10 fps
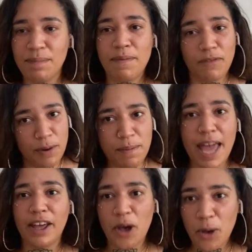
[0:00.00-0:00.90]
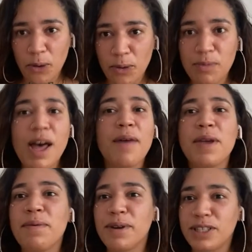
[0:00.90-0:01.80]
from back home. I'm
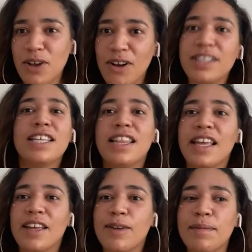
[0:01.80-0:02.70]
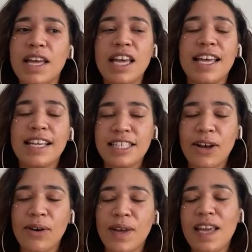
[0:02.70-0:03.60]
able to talk to them.
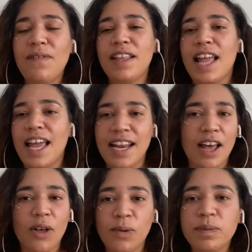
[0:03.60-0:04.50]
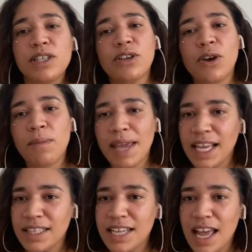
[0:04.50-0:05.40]
So even that helps, you know,
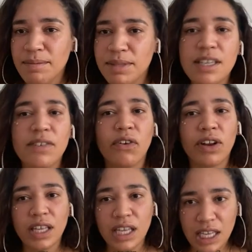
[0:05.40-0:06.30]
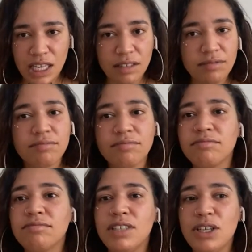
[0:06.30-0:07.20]
making time to really,
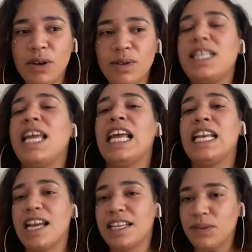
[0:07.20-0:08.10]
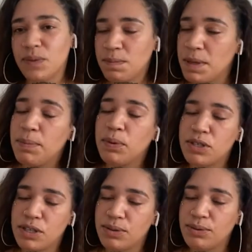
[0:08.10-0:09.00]
you know, stay connected with people too.